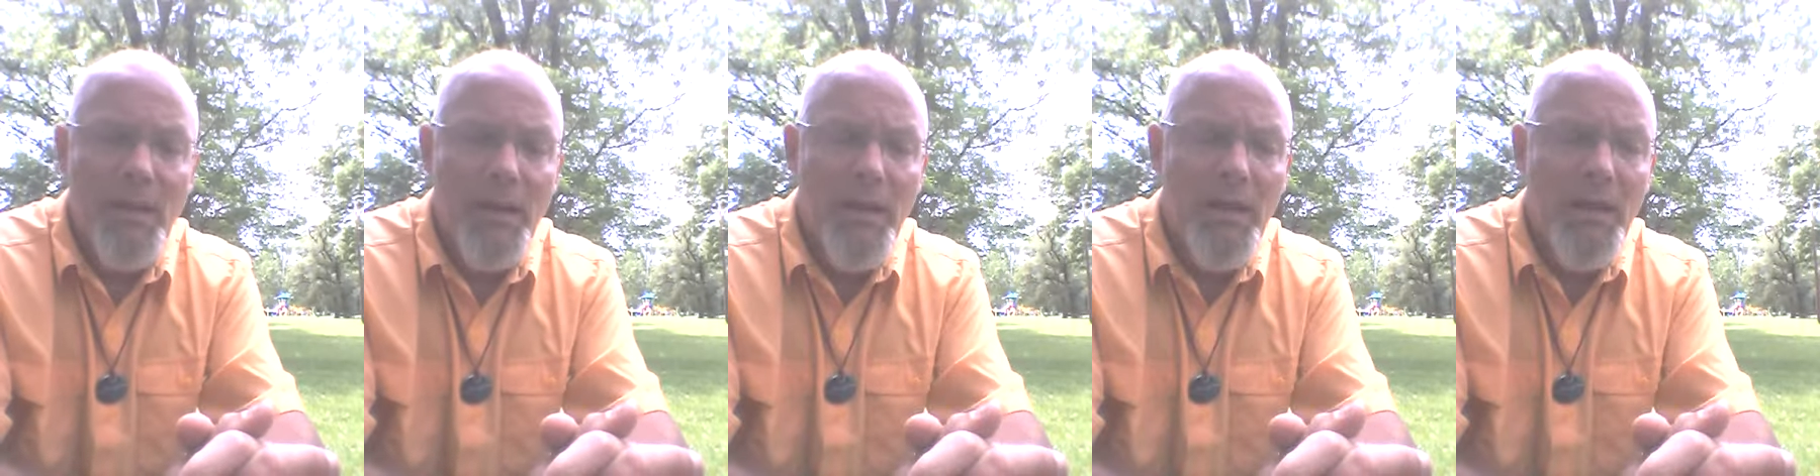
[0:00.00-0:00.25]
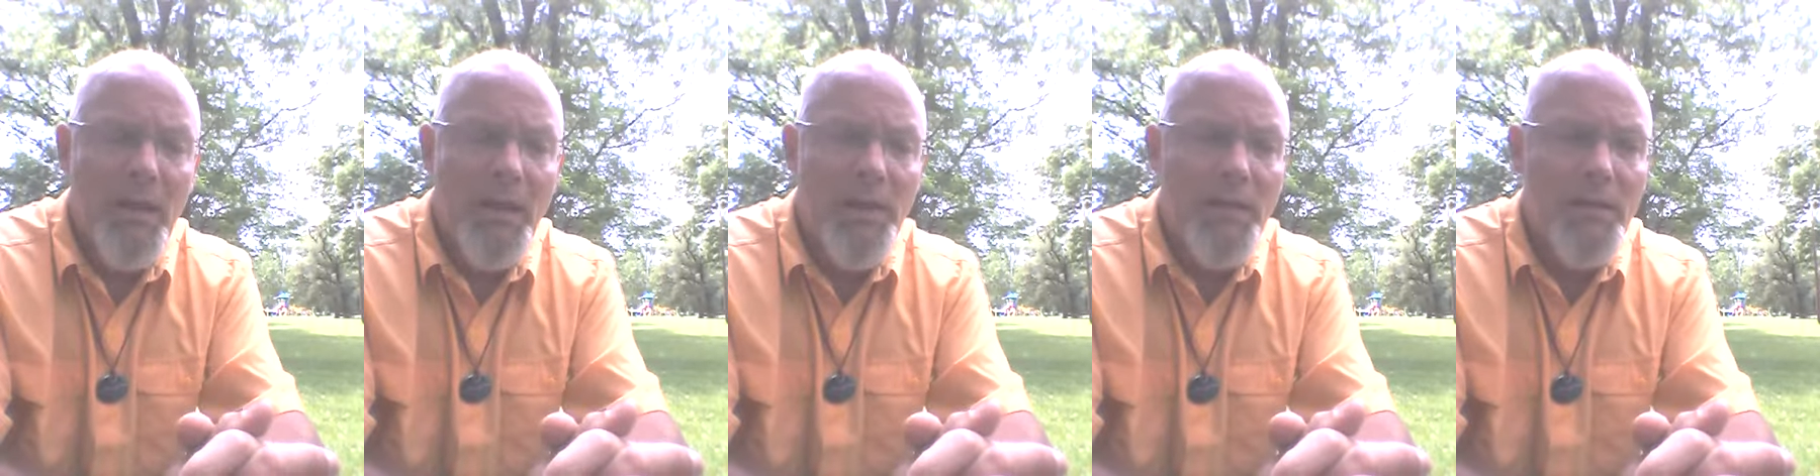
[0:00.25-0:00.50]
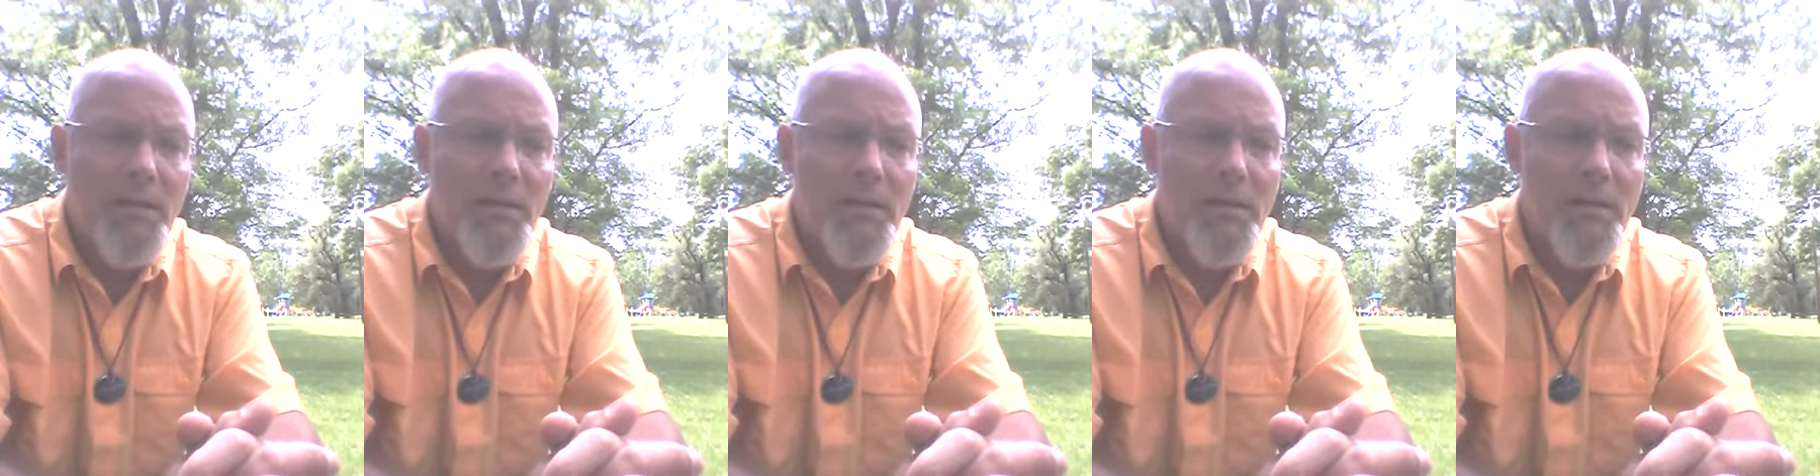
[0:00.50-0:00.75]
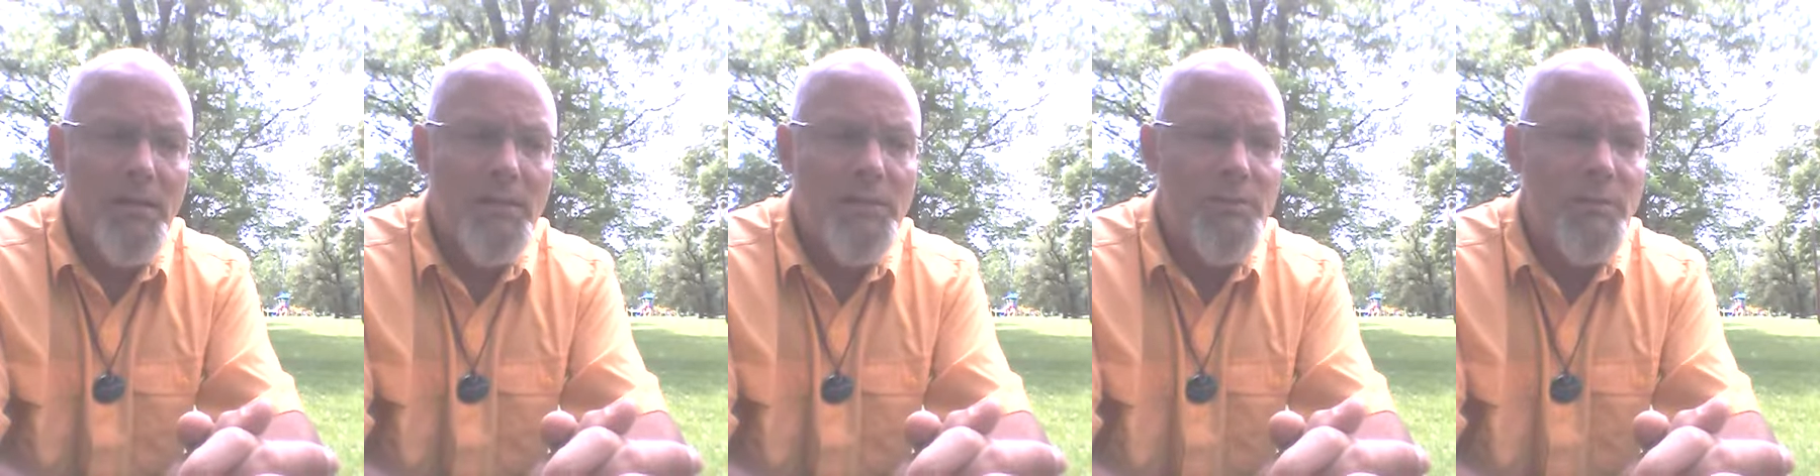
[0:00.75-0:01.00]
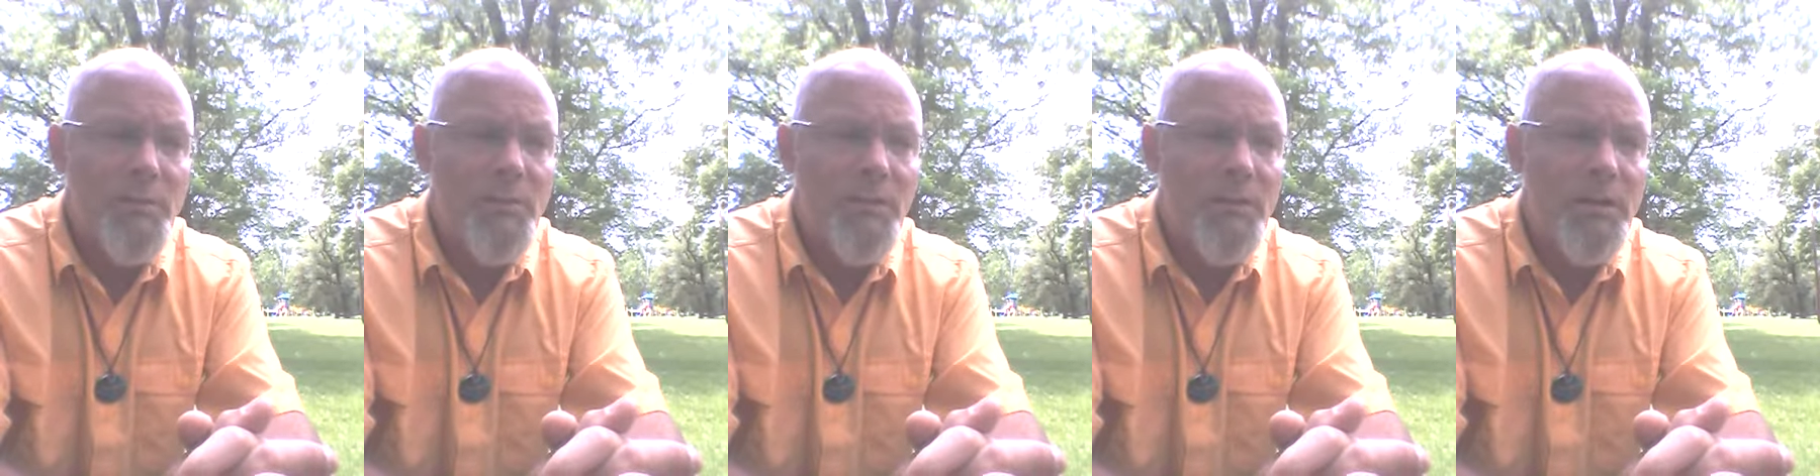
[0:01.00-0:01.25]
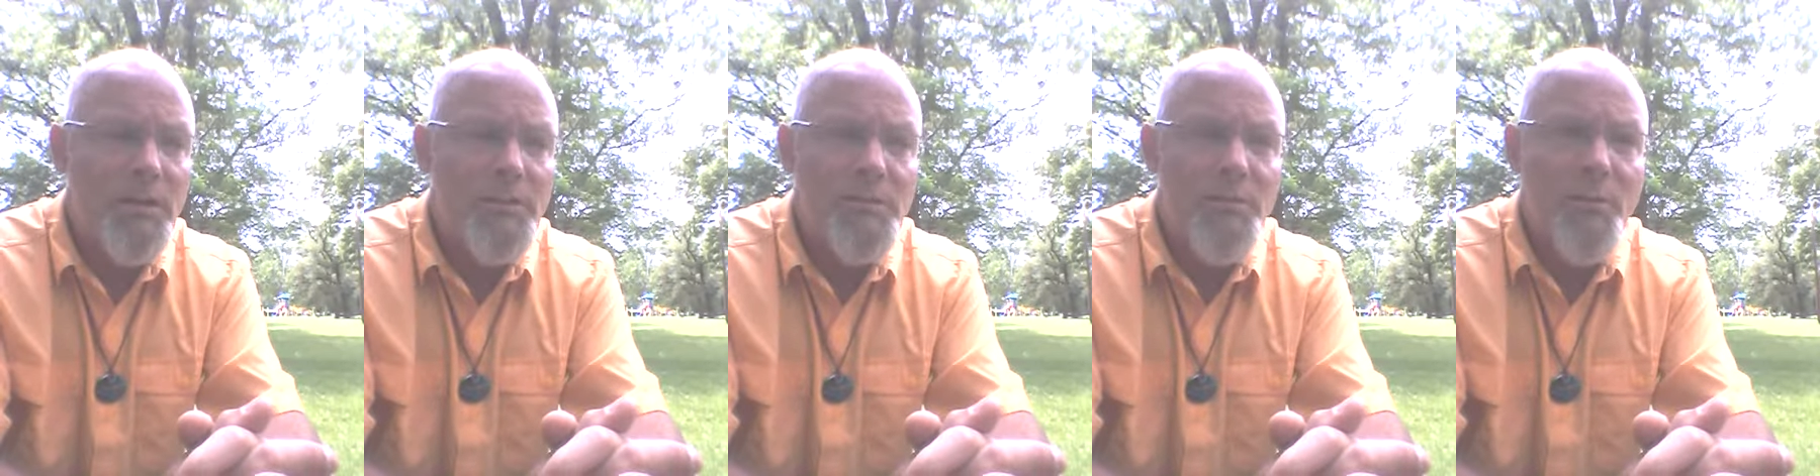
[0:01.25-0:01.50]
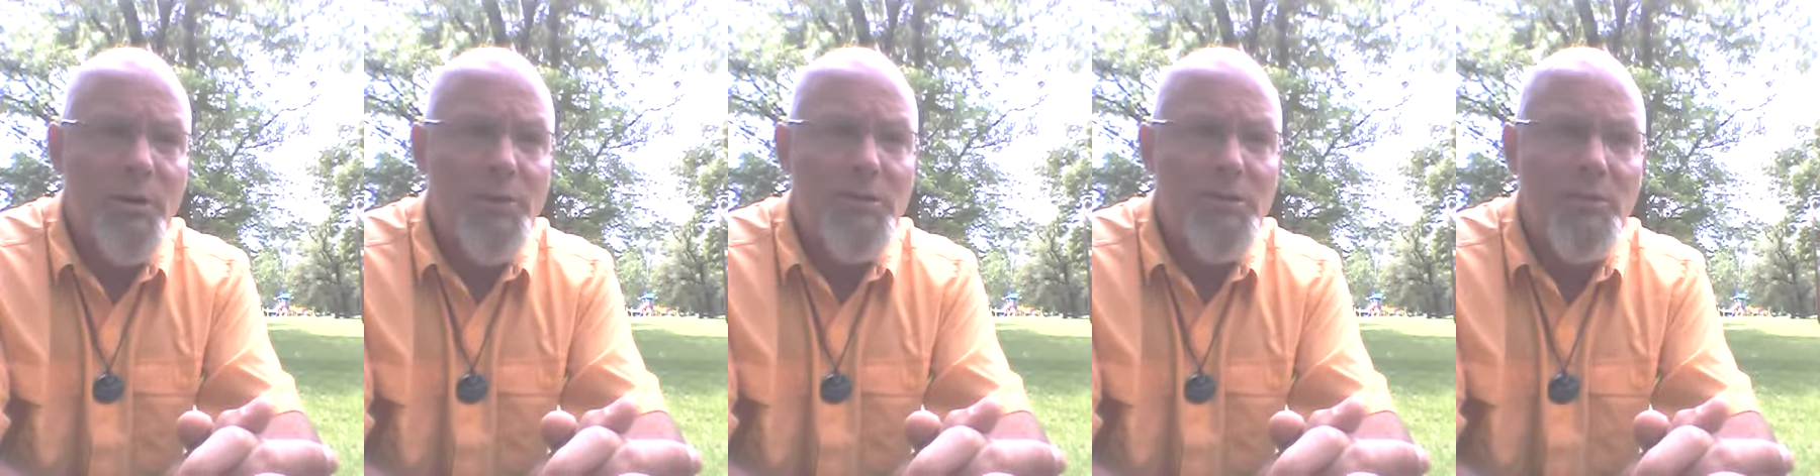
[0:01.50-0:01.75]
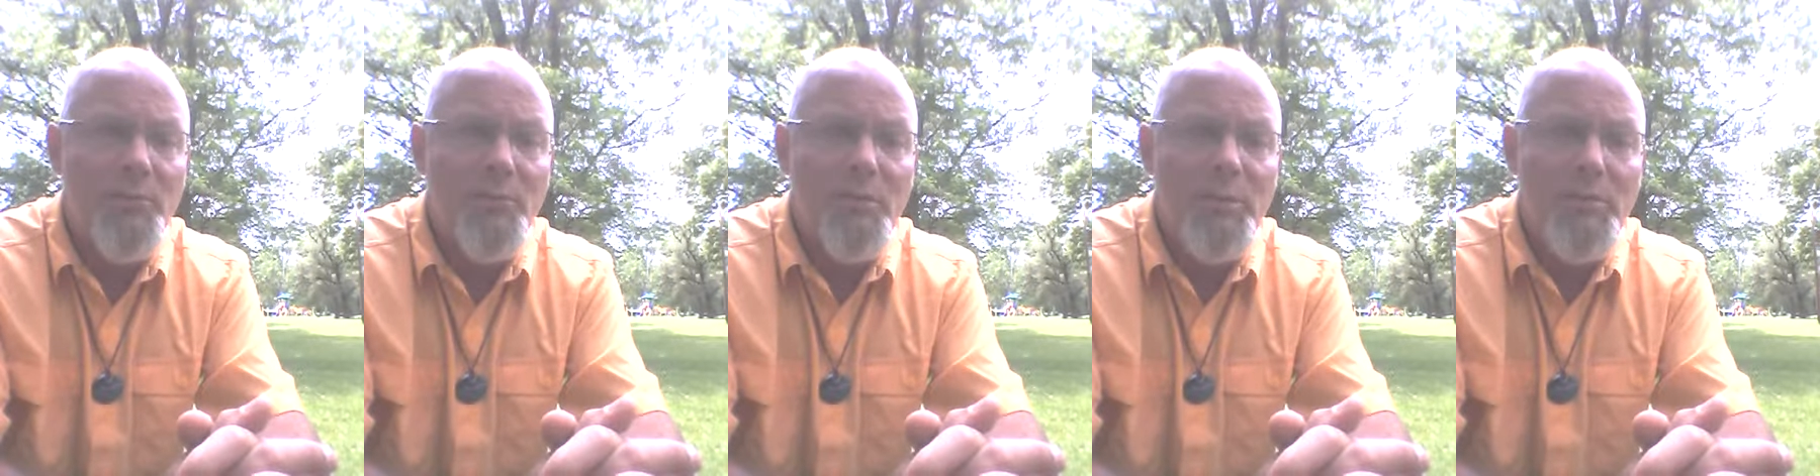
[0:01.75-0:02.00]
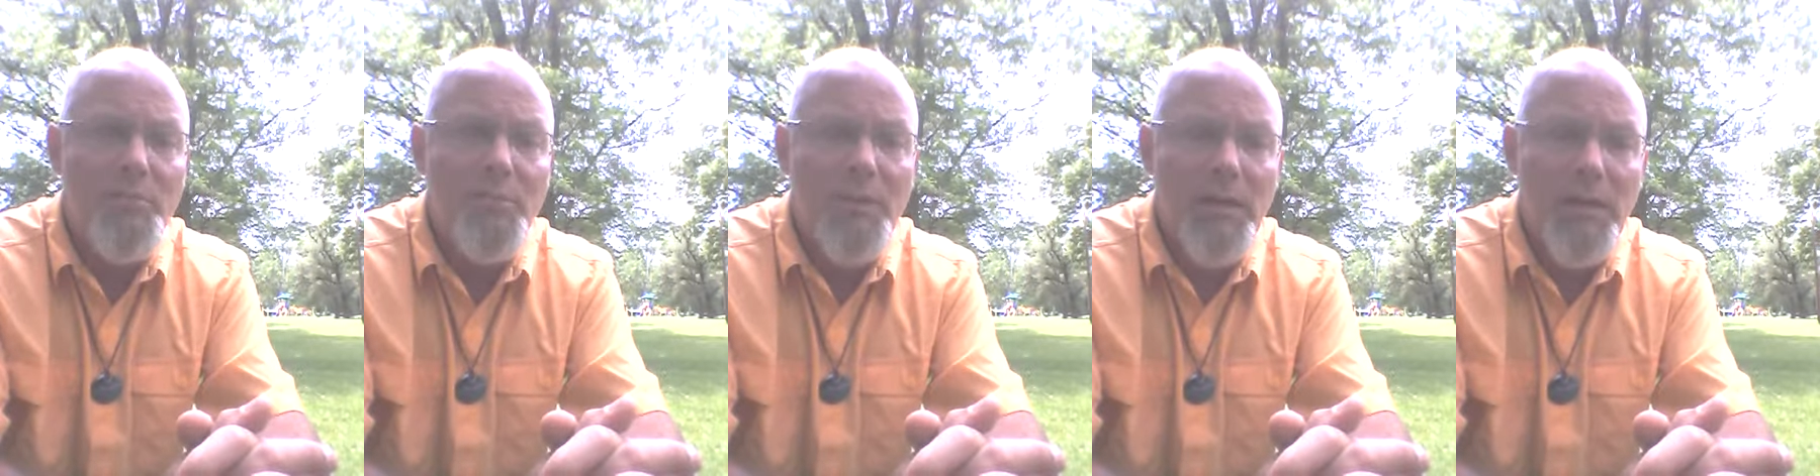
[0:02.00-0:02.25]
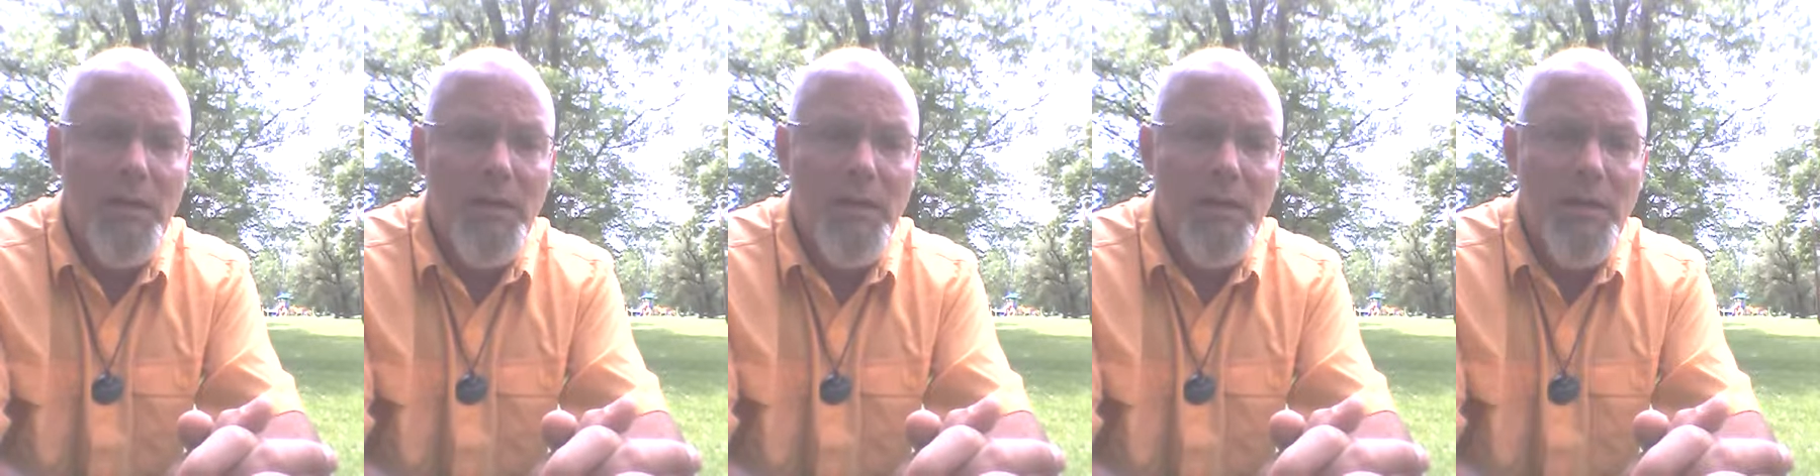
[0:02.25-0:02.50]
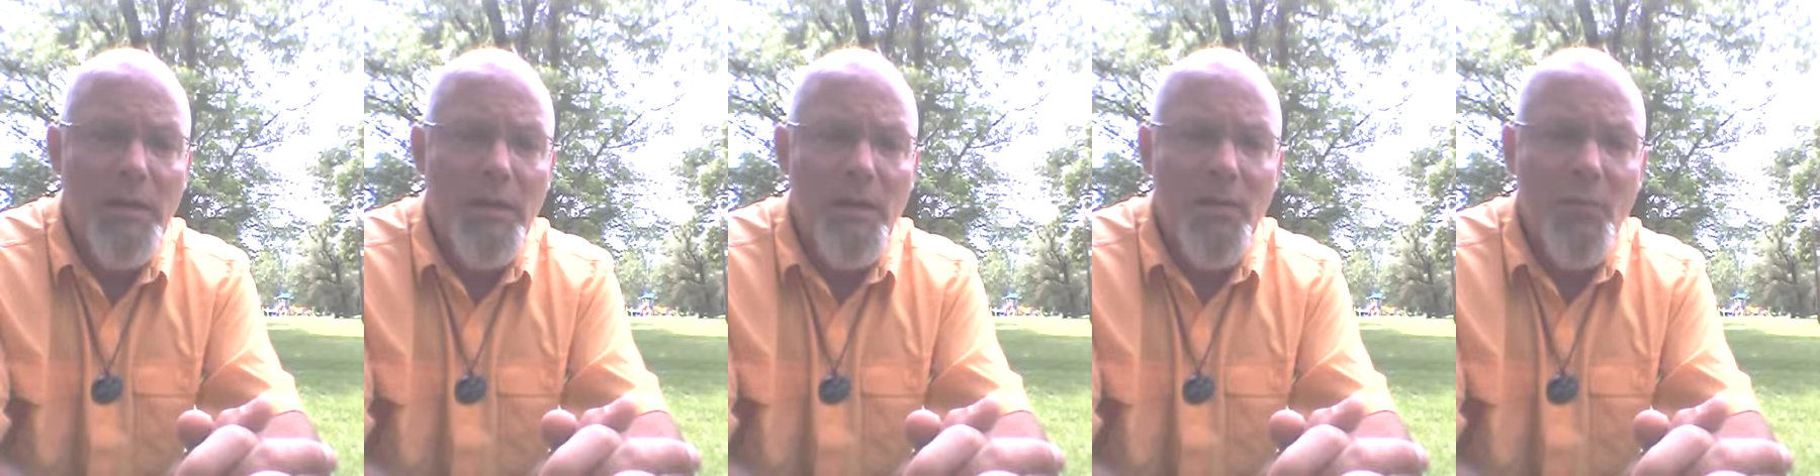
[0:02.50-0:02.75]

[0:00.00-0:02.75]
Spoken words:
And so the next question would be,